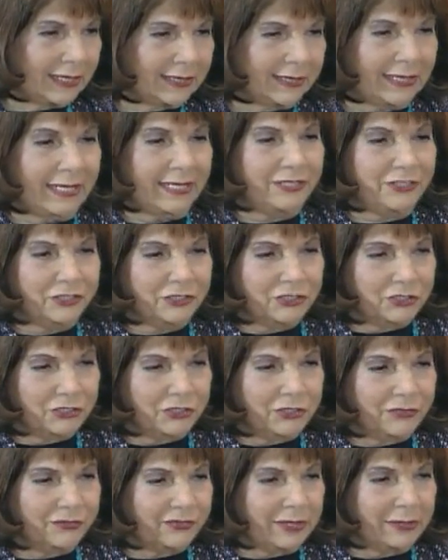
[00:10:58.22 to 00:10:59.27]
they deserve
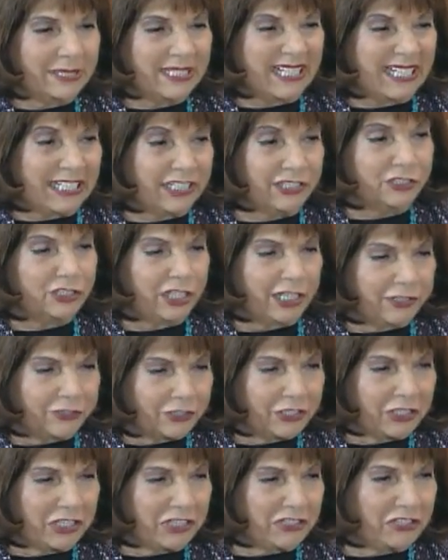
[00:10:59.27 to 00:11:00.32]
the, each other,
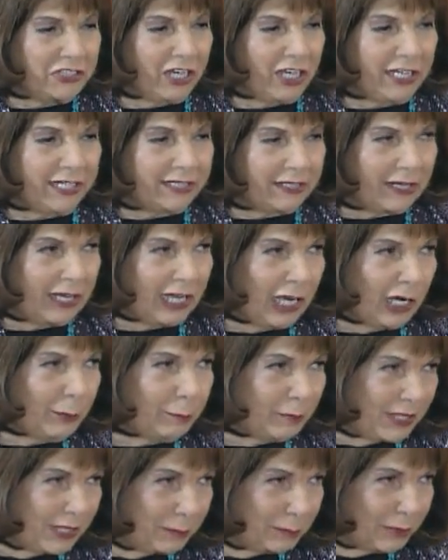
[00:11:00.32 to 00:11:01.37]
not our
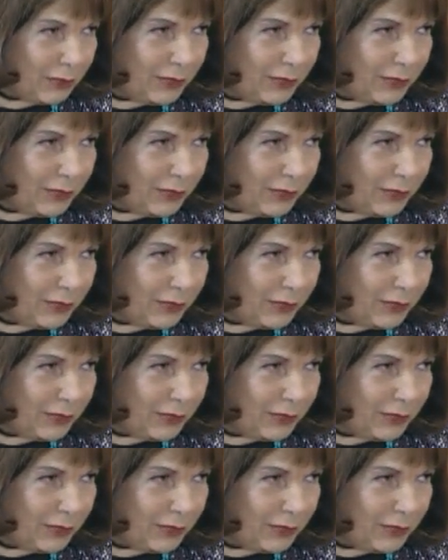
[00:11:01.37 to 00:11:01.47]
people.